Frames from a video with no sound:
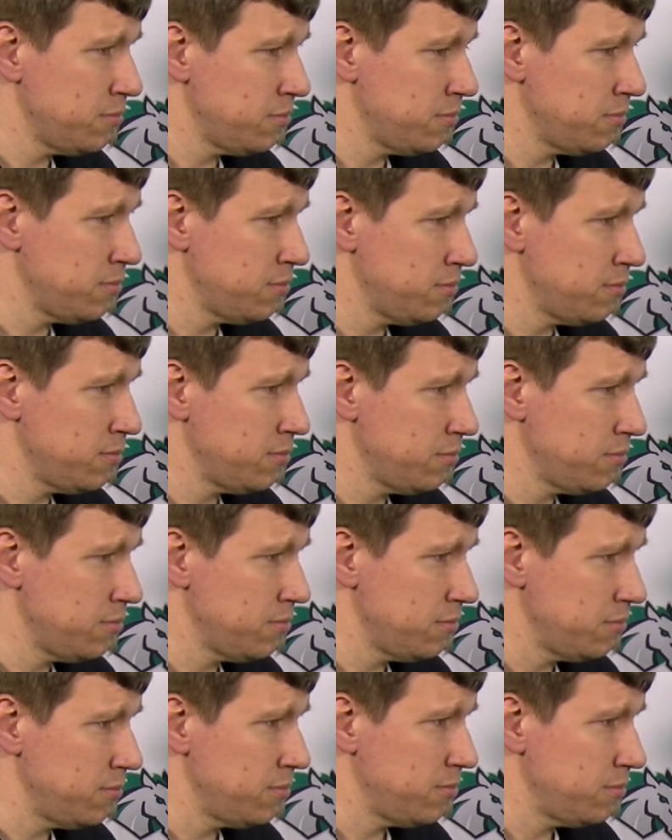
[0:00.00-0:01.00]

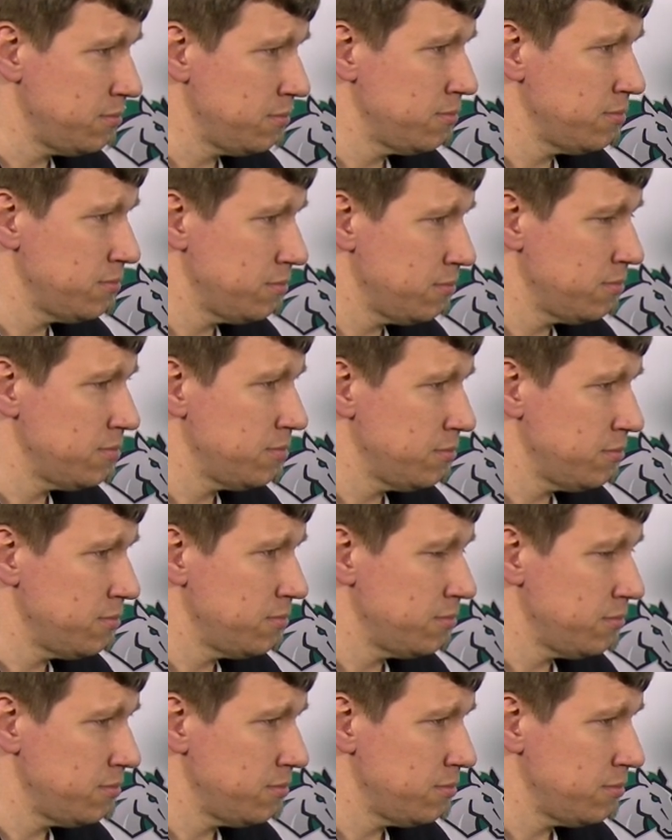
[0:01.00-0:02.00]

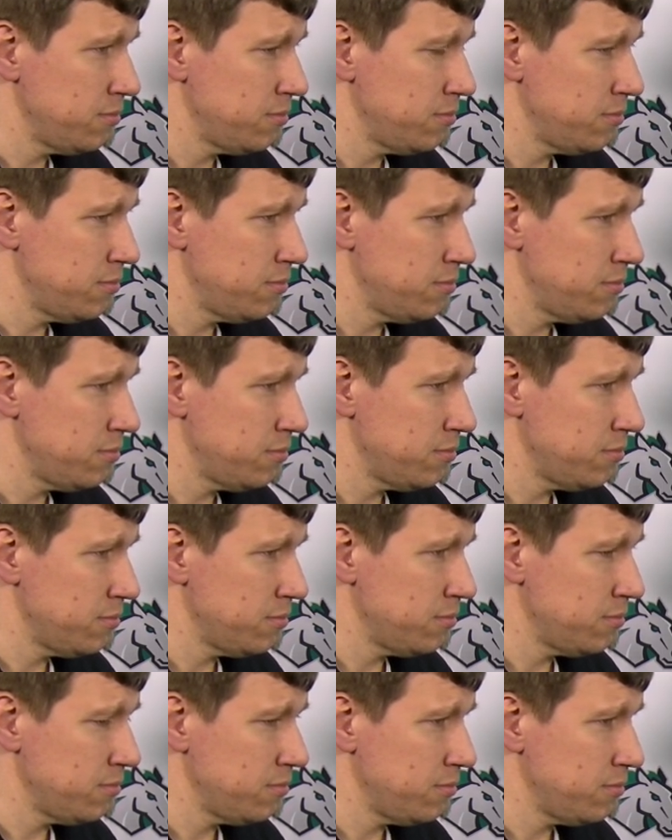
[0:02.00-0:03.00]

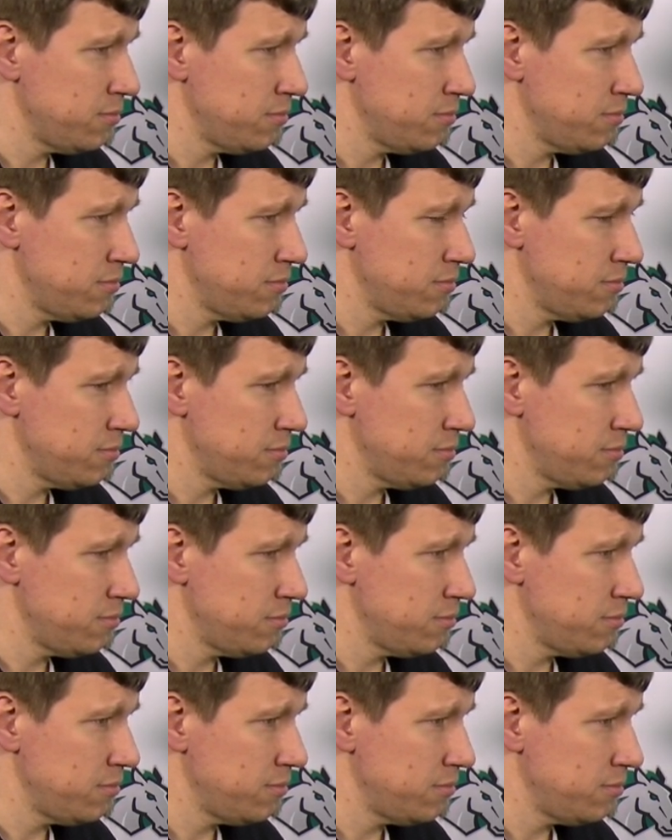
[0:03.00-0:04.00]

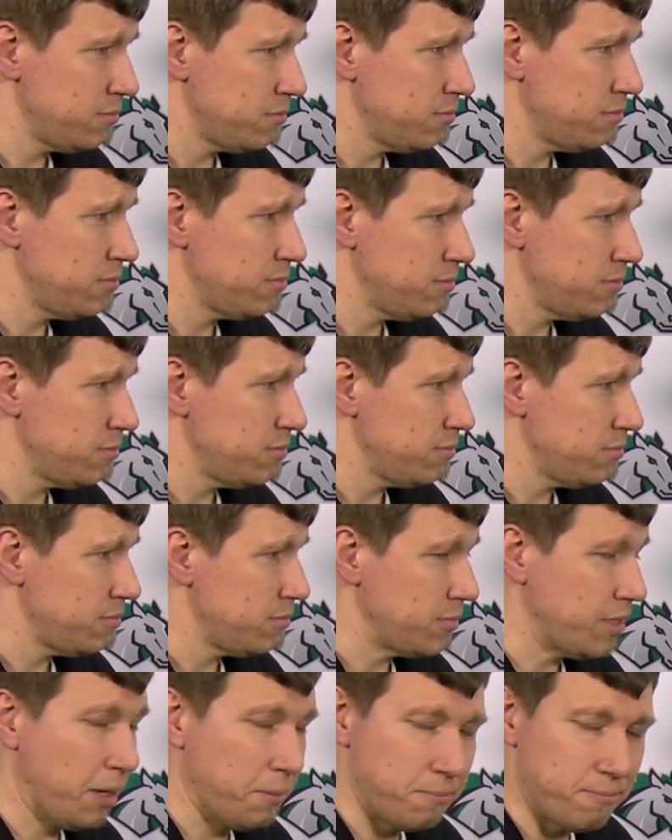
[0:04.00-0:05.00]

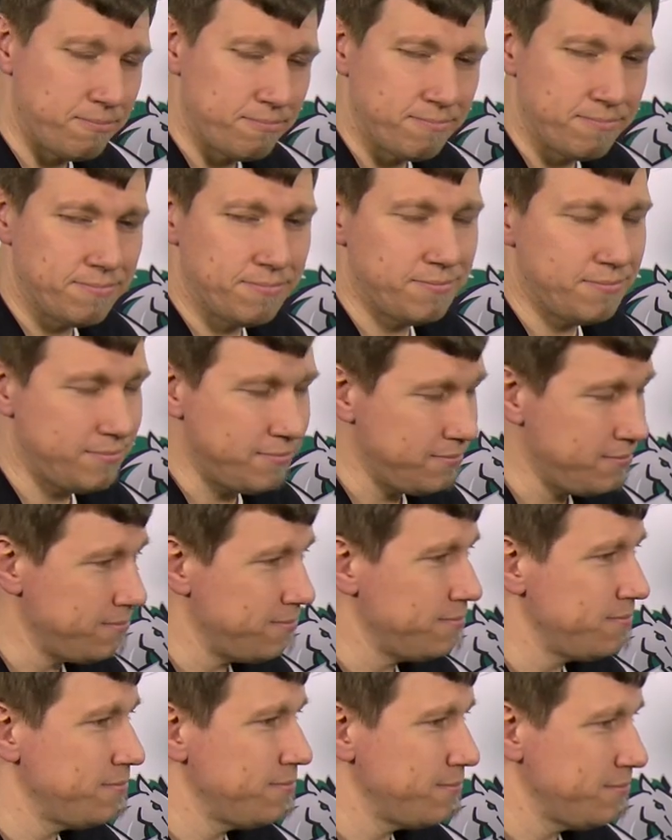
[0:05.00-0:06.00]

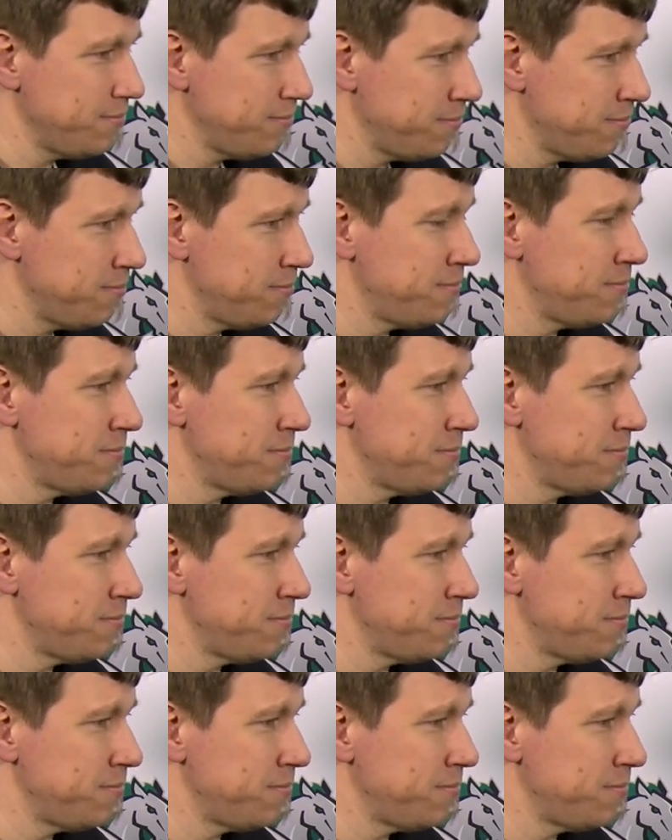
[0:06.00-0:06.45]
The person shown says nothing.